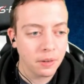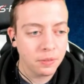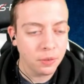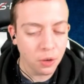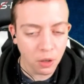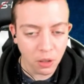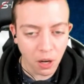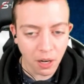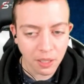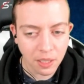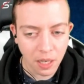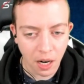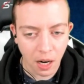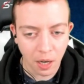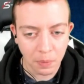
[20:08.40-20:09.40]
for a long
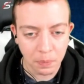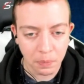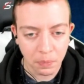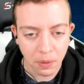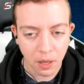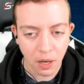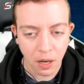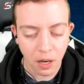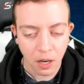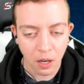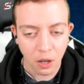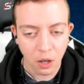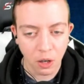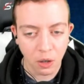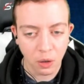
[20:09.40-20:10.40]
time,
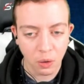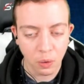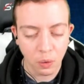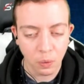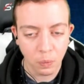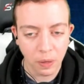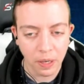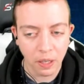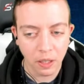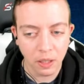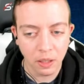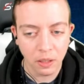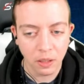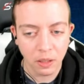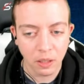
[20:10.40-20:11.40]
uh,
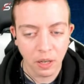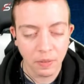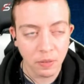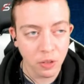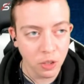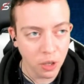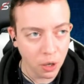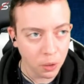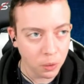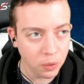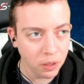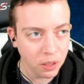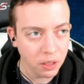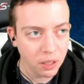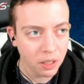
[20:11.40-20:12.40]
we have
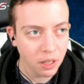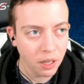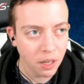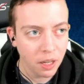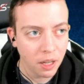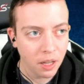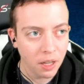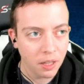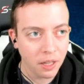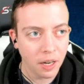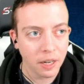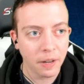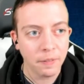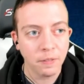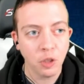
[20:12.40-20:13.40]
known
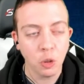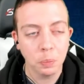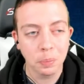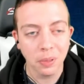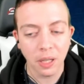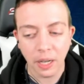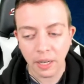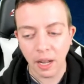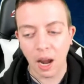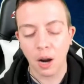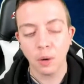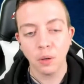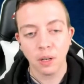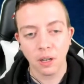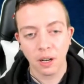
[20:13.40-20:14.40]
that if you bleed
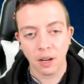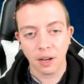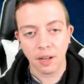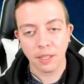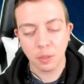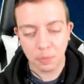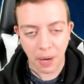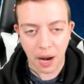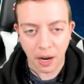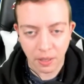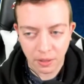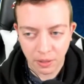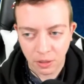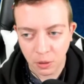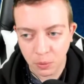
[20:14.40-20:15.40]
out, it's
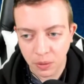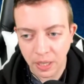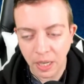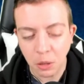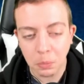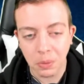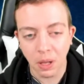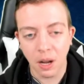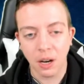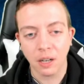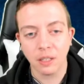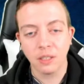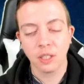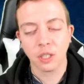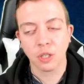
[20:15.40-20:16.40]
bad. You need
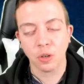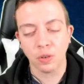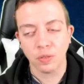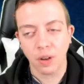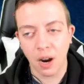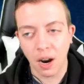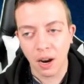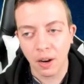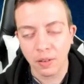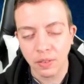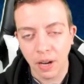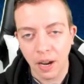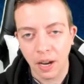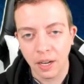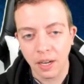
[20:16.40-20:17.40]
blood to
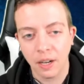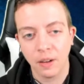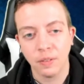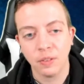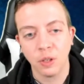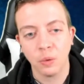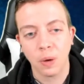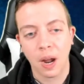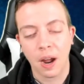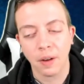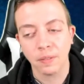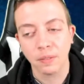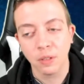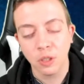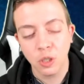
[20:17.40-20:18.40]
survive. And if you
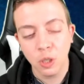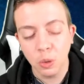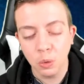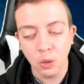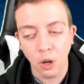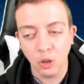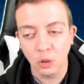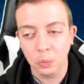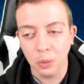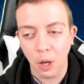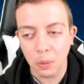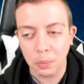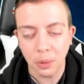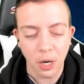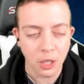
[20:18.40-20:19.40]
have too low
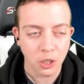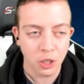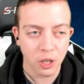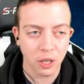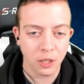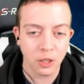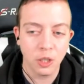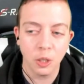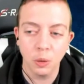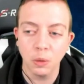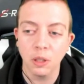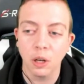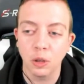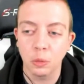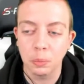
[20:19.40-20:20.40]
blood pressure and
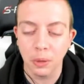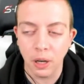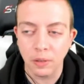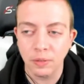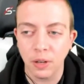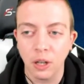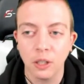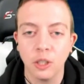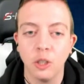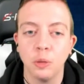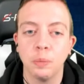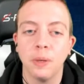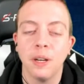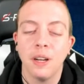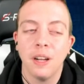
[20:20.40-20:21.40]
too low blood
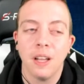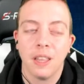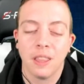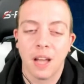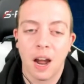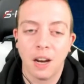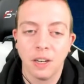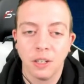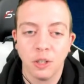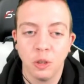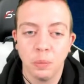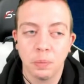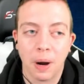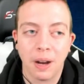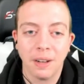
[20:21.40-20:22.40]
volume, that
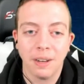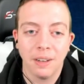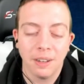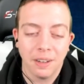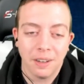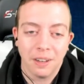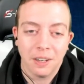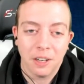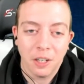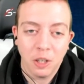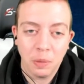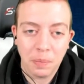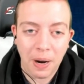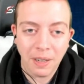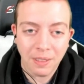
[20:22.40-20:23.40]
you might
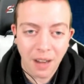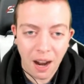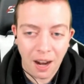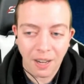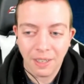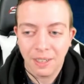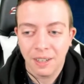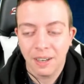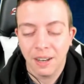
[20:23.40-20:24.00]
you might die.